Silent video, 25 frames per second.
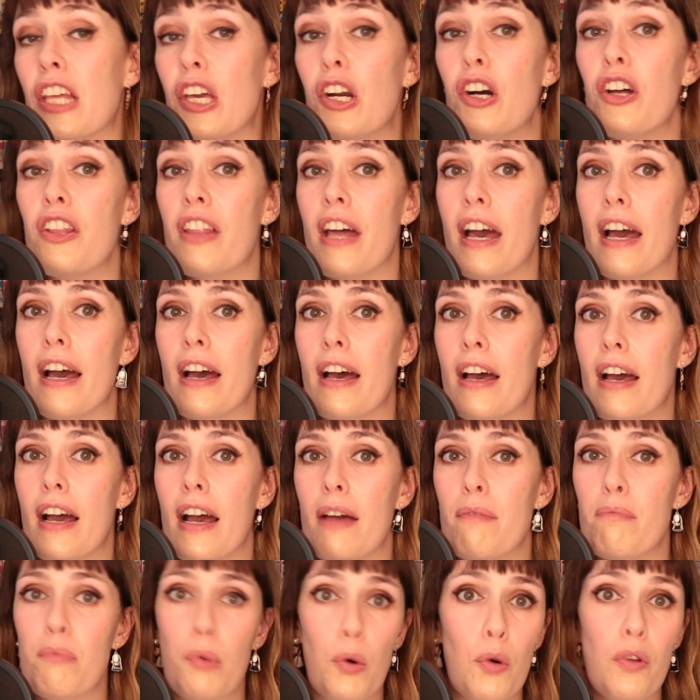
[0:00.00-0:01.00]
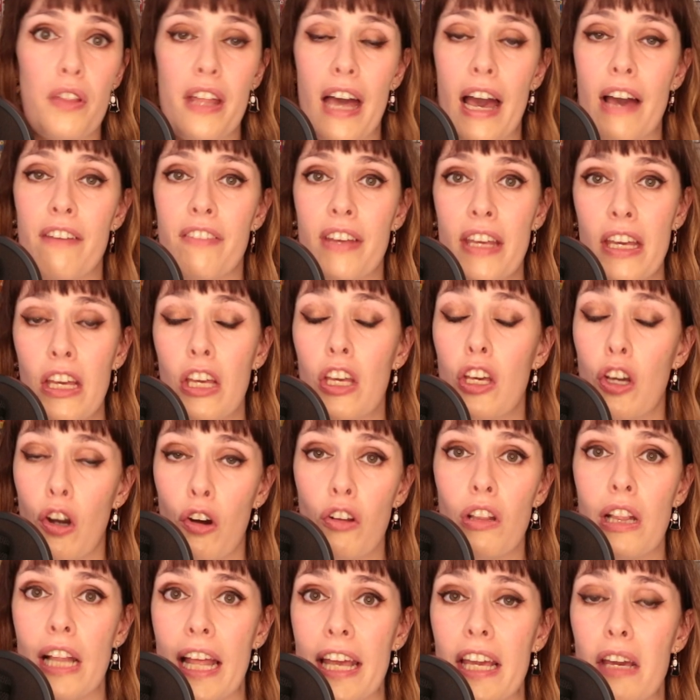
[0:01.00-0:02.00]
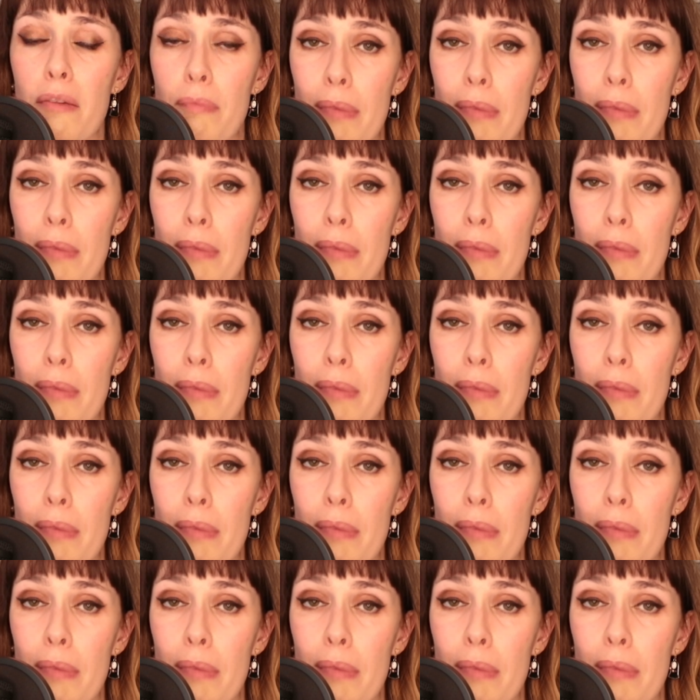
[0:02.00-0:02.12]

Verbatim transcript: the other and both having godlike